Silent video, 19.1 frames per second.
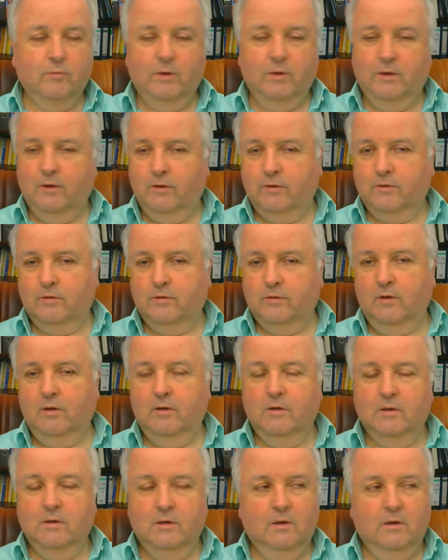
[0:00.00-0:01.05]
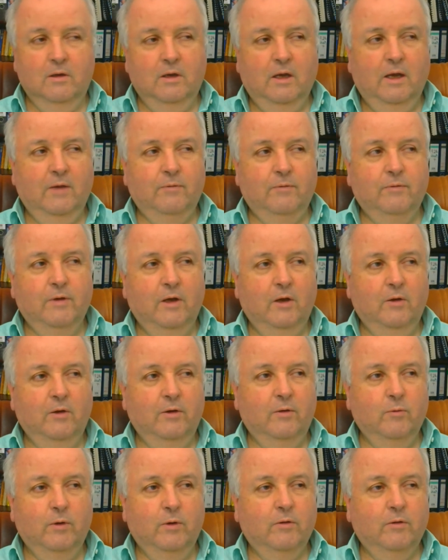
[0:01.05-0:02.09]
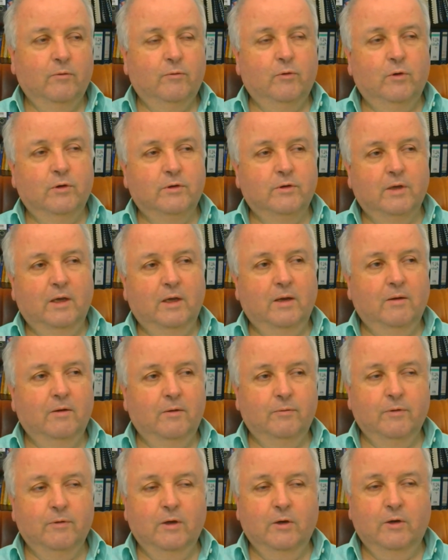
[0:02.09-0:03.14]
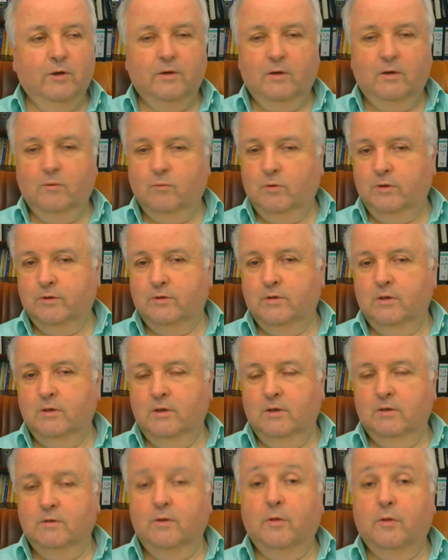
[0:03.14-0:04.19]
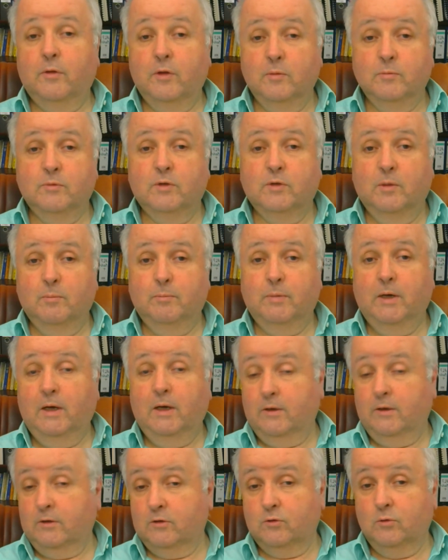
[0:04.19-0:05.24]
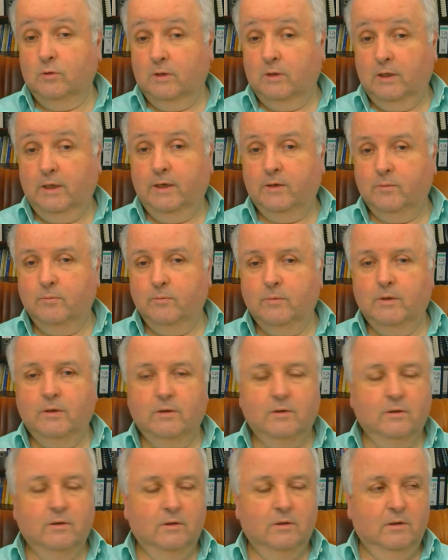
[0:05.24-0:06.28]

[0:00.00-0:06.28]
One is I found it, one of the first I found it in was The Symptom Path to Enlightenment,